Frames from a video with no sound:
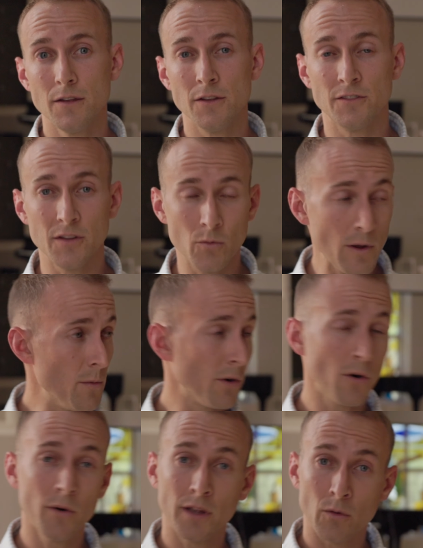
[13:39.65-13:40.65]
You see, we were
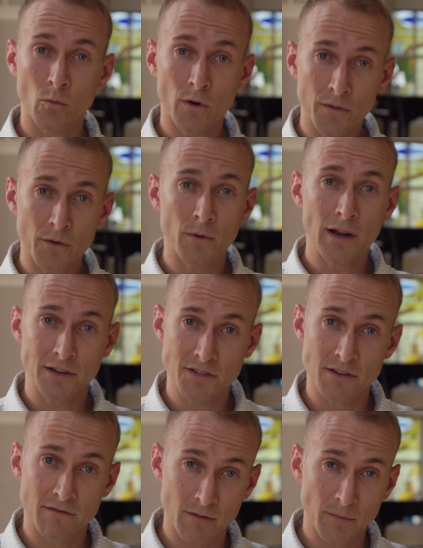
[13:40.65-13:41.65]
going in one
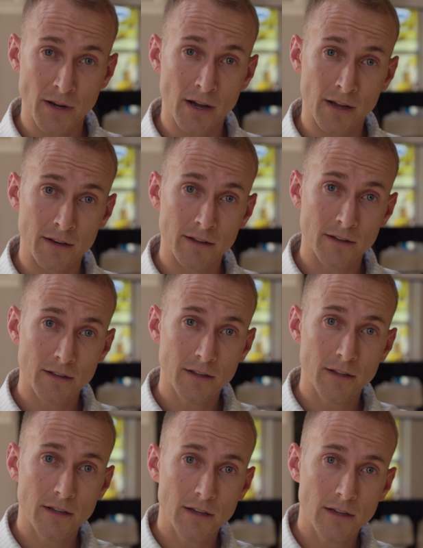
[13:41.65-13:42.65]
direction from God,
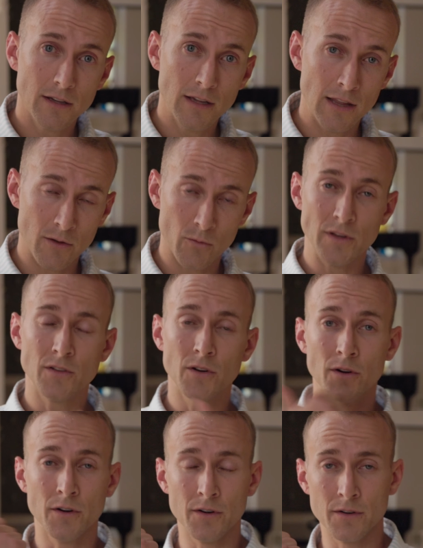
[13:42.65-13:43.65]
and then we
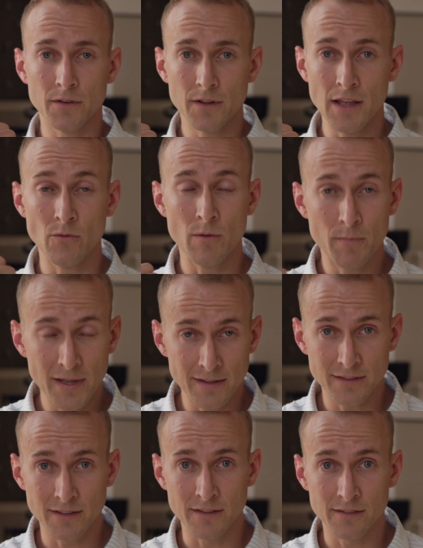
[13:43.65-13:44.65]
turn in
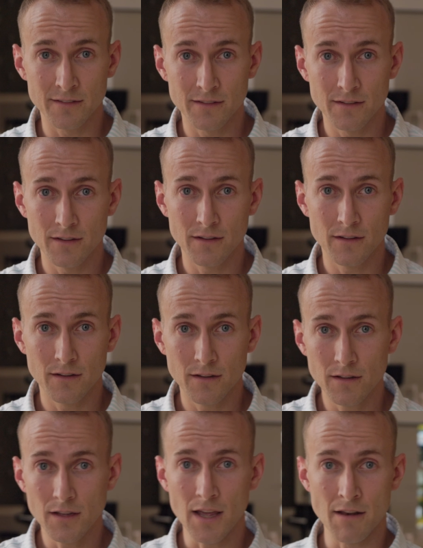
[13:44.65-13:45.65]
repentance
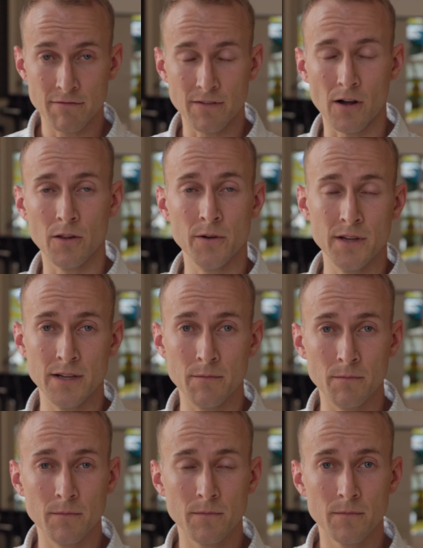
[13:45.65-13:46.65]
and follow
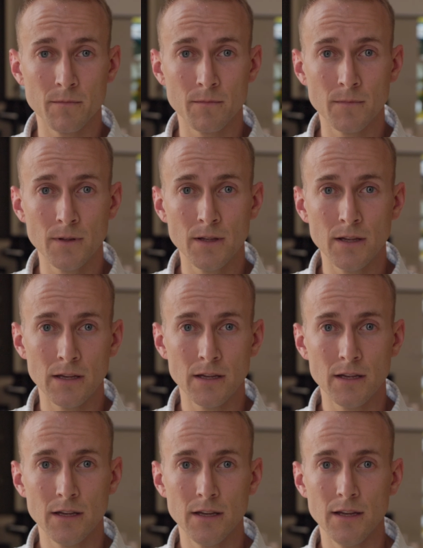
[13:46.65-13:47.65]
Him.
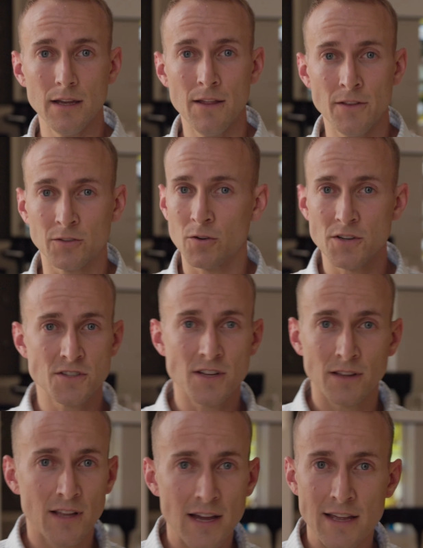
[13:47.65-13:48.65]
This
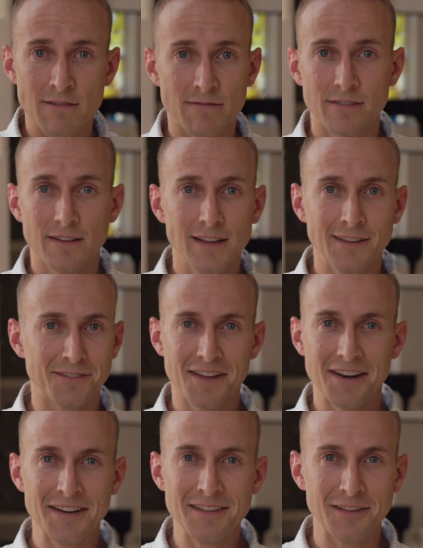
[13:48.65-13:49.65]
Christian life is
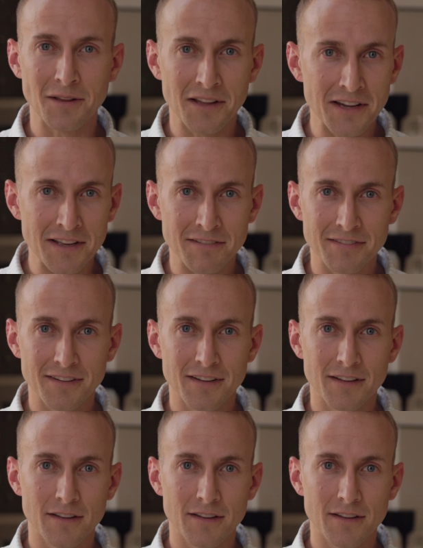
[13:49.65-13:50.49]
not an easy life,